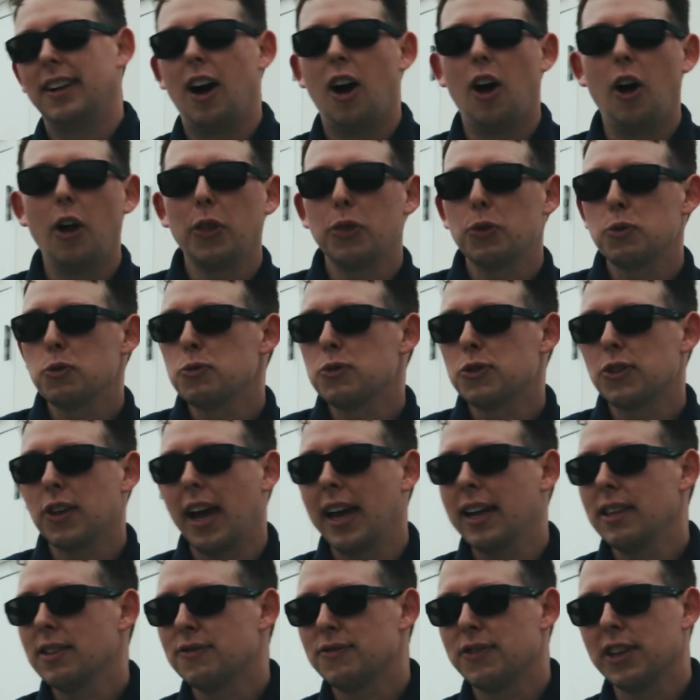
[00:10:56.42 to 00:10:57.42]
all through
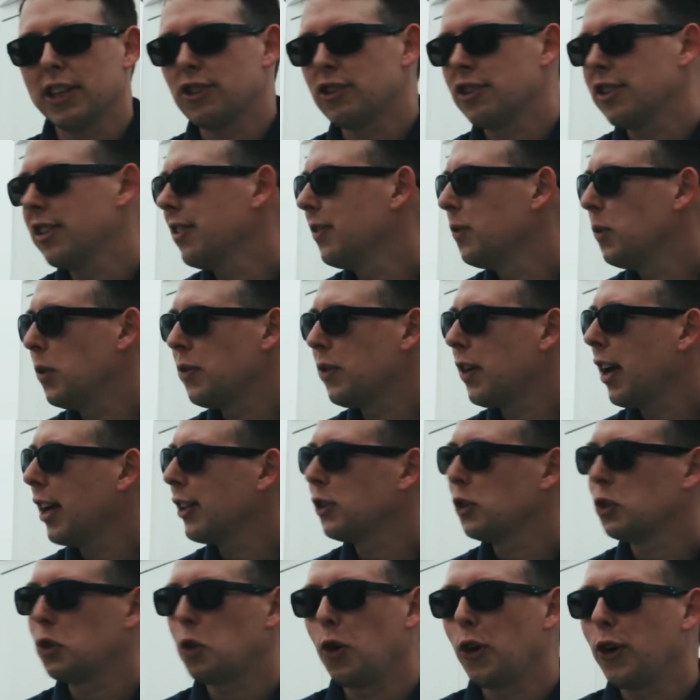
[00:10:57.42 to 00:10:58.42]
science fiction, we've
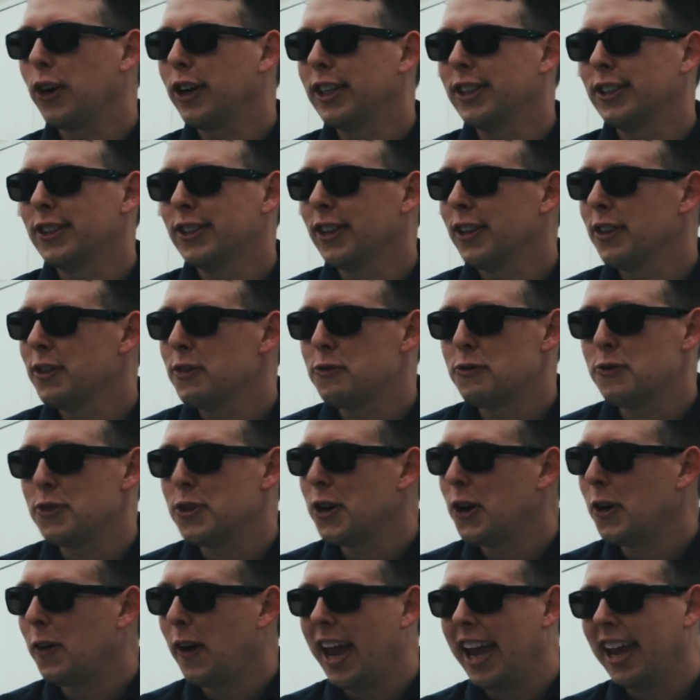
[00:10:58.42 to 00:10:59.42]
got stories of, you
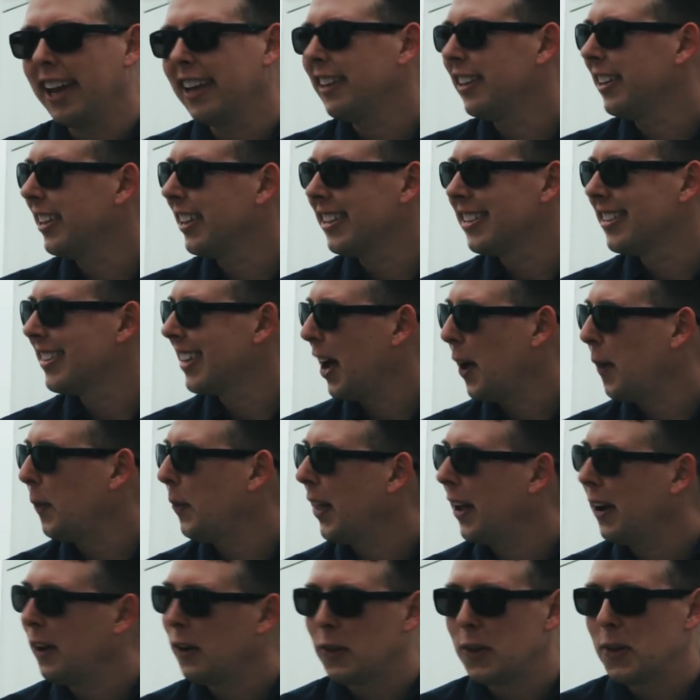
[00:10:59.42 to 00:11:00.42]
know, aliens out
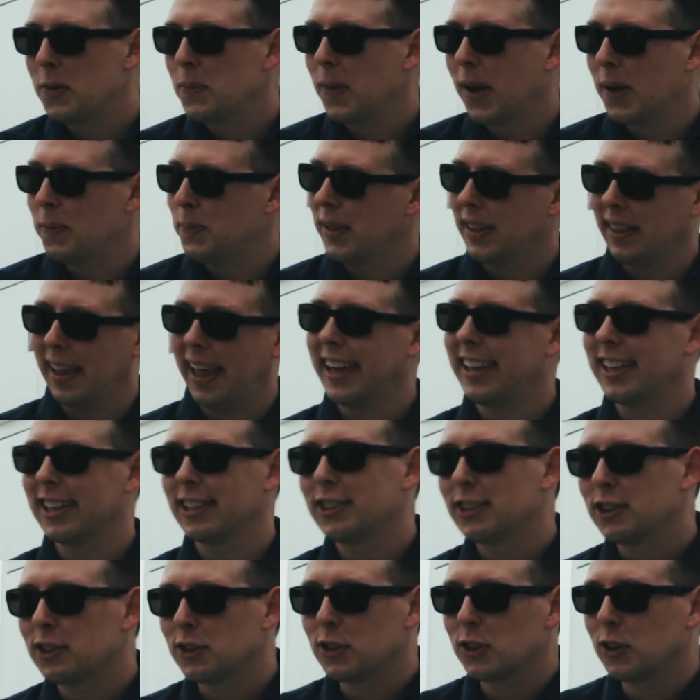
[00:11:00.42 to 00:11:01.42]
there that might be like
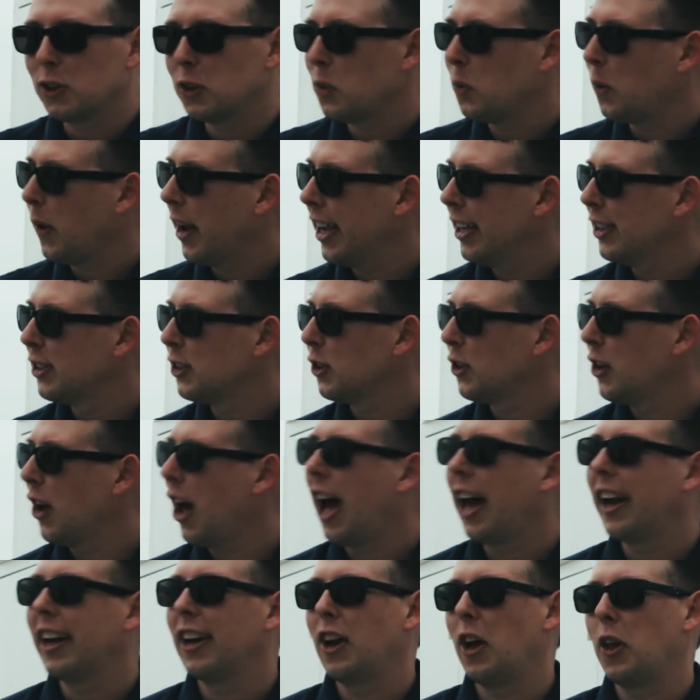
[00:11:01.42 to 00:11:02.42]
us in certain ways or
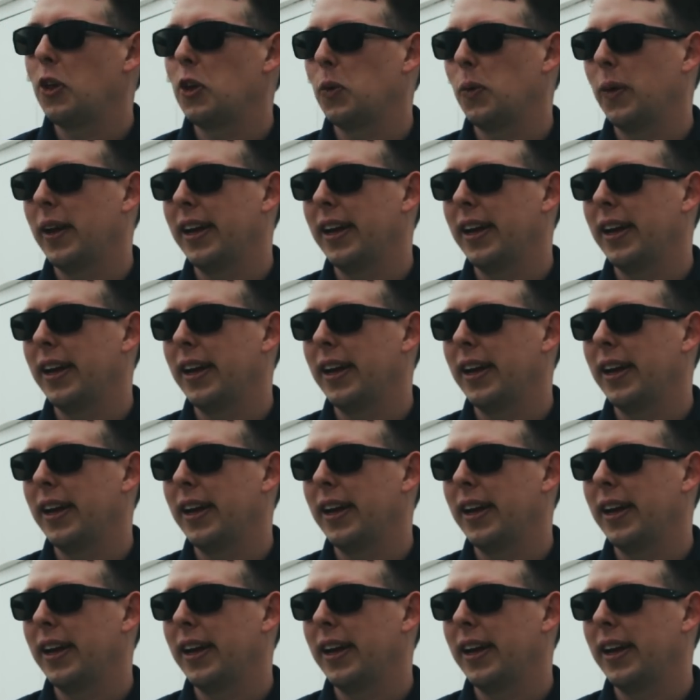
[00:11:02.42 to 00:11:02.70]
not in other